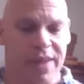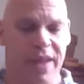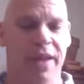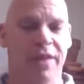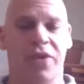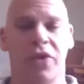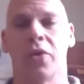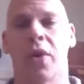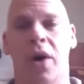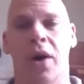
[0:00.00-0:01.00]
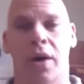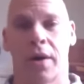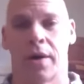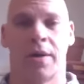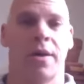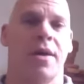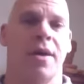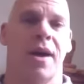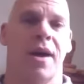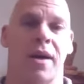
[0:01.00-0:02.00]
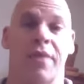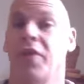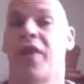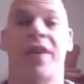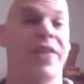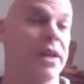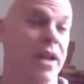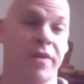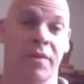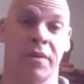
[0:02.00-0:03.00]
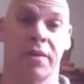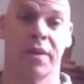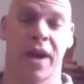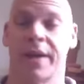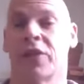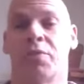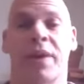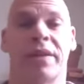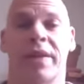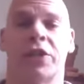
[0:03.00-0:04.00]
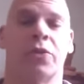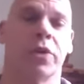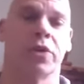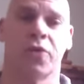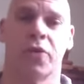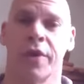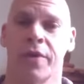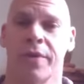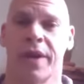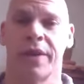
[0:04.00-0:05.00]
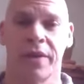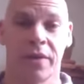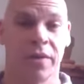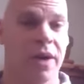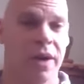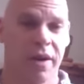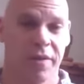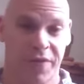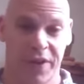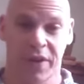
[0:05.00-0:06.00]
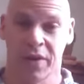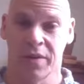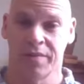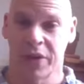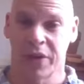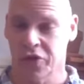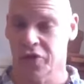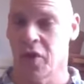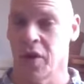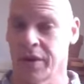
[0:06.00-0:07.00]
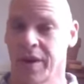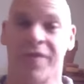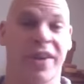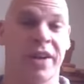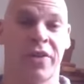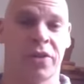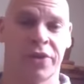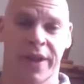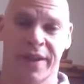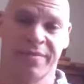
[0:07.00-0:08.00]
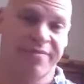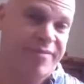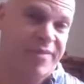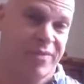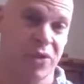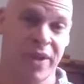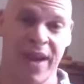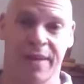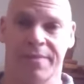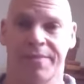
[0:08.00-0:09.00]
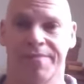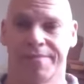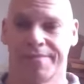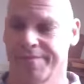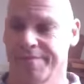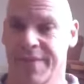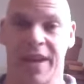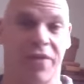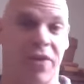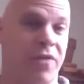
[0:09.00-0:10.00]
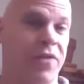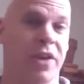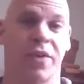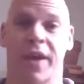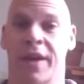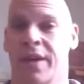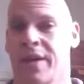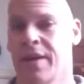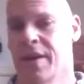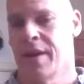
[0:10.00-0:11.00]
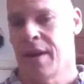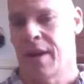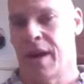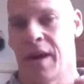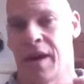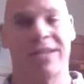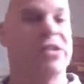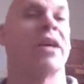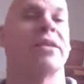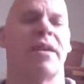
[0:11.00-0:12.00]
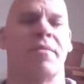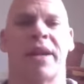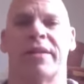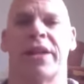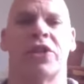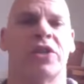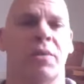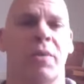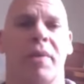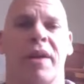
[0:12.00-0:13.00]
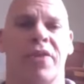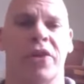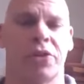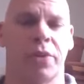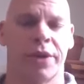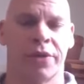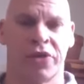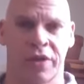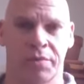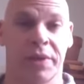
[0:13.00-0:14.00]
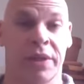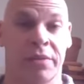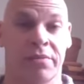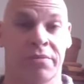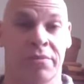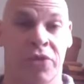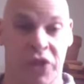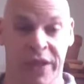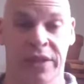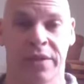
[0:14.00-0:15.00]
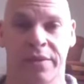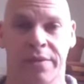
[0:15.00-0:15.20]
If you find that a loving kindness meditation works for you and you feel a strong affinity towards that, do that. And if you feel that a Zazen meditation is going to be beneficial, where you simply sit